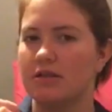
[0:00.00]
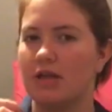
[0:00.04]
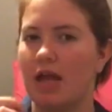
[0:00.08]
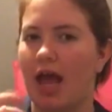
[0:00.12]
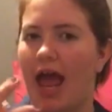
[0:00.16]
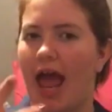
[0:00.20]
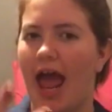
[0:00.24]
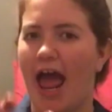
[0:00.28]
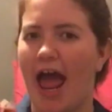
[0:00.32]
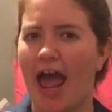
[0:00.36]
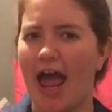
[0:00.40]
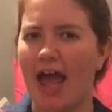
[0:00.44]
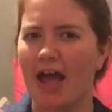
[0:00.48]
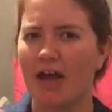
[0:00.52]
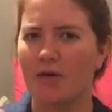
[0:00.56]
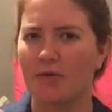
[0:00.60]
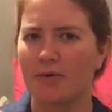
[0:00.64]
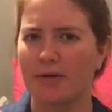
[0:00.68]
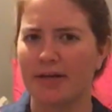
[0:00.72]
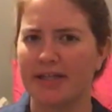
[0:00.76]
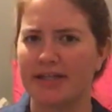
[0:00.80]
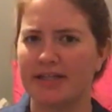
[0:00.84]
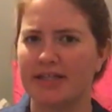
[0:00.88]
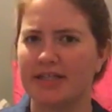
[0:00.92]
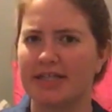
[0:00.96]

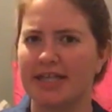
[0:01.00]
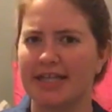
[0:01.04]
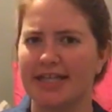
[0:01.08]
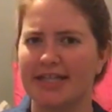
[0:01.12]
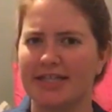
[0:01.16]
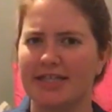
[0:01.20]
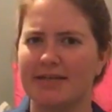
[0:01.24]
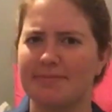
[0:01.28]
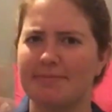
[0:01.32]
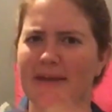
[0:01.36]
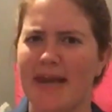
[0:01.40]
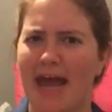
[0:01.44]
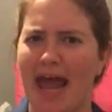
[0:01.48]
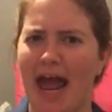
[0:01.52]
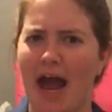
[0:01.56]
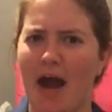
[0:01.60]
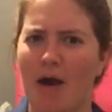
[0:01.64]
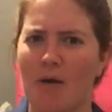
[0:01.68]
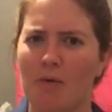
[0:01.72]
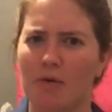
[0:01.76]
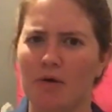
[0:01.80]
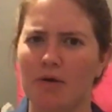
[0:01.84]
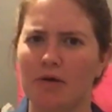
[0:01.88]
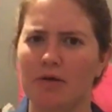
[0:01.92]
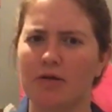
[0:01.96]
Hagrid sends him an
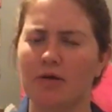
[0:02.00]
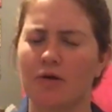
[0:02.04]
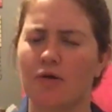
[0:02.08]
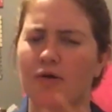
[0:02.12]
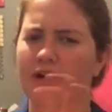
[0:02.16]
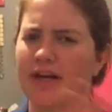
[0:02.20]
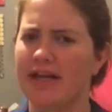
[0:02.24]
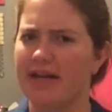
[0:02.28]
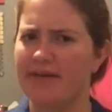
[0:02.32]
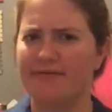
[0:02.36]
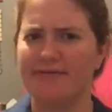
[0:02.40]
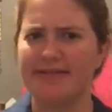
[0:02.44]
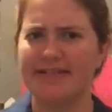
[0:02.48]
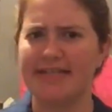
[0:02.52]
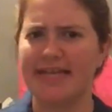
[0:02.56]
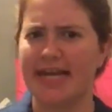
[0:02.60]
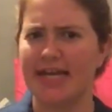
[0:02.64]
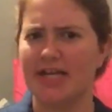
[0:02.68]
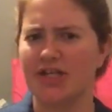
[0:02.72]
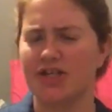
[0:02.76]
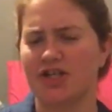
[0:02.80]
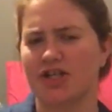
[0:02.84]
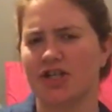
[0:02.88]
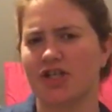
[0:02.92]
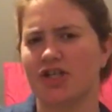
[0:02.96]
owl or an
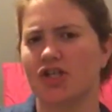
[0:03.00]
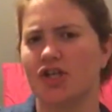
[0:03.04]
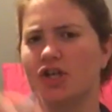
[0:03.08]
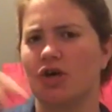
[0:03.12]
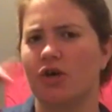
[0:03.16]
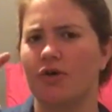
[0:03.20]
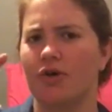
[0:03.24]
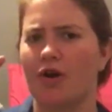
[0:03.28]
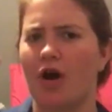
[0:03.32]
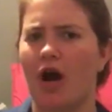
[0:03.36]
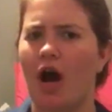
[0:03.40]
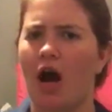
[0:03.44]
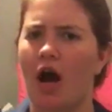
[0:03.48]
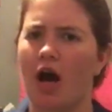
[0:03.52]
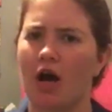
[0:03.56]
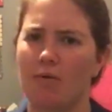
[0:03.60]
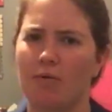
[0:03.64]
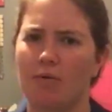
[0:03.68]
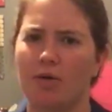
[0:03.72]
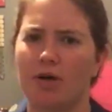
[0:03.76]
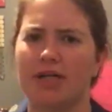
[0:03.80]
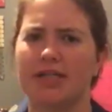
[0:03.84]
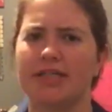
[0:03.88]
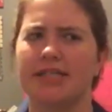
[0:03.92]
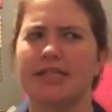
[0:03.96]
invitation to go to
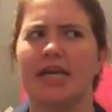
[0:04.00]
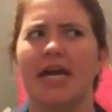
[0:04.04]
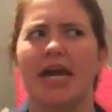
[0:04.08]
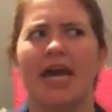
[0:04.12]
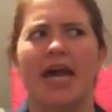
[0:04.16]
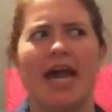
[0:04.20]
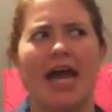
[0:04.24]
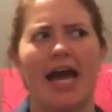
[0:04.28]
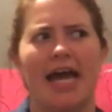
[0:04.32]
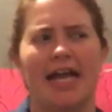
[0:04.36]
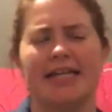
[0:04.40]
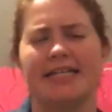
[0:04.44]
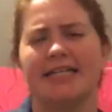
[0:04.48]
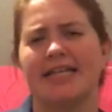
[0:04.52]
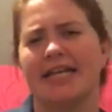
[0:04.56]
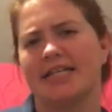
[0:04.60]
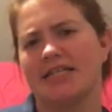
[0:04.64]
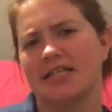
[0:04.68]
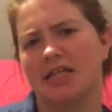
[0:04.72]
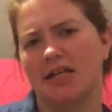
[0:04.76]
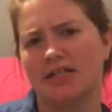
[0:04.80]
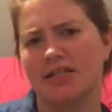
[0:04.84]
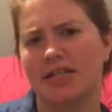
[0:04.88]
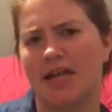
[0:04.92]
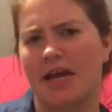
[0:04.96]
Hogwarts, and it takes
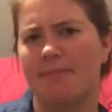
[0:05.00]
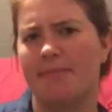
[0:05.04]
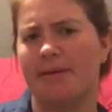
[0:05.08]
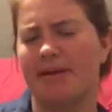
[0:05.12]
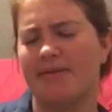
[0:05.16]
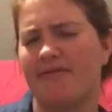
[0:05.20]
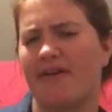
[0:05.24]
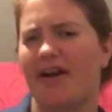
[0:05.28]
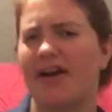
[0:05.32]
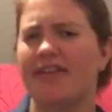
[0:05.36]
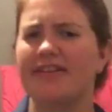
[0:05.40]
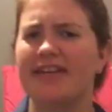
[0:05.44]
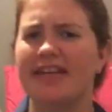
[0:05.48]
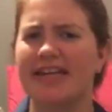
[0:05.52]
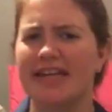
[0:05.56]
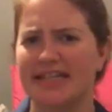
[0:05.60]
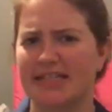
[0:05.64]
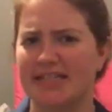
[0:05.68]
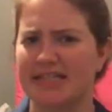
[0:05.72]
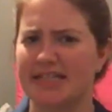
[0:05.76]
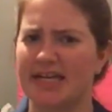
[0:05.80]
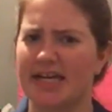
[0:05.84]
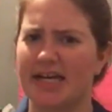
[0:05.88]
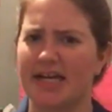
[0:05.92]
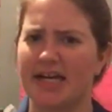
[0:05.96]
a long time, but he finally
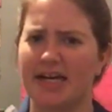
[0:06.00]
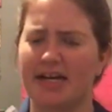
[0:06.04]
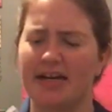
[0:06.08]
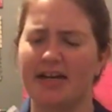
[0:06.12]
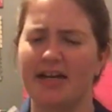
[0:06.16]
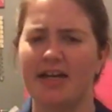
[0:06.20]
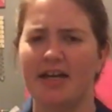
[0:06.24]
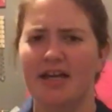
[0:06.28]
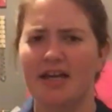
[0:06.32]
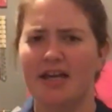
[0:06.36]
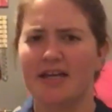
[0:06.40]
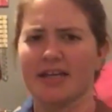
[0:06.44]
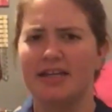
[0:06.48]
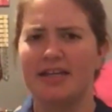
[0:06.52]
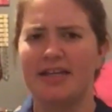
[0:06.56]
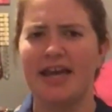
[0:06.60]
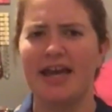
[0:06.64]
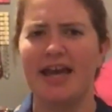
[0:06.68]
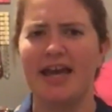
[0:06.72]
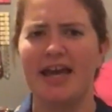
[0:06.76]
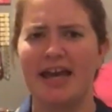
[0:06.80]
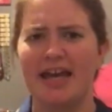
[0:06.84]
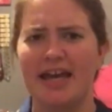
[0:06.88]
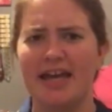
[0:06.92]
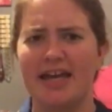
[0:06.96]
gets there, and
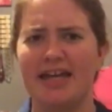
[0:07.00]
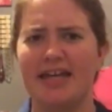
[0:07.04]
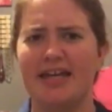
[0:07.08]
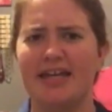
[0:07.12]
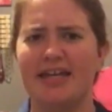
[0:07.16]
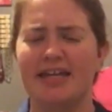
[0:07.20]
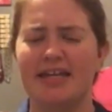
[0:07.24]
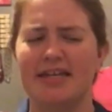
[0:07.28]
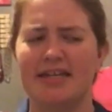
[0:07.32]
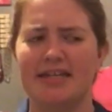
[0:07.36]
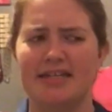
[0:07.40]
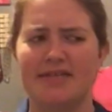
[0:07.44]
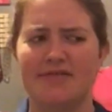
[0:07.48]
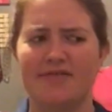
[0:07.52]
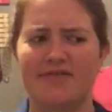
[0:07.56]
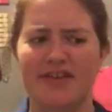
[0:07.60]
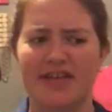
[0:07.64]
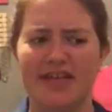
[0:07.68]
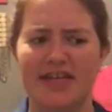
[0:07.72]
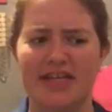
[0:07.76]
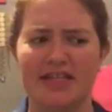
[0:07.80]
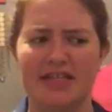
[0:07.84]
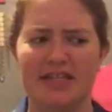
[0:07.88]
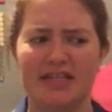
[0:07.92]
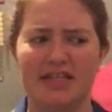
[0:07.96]
yay, he
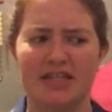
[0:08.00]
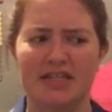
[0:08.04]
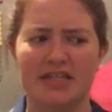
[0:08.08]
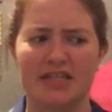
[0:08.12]
defeats...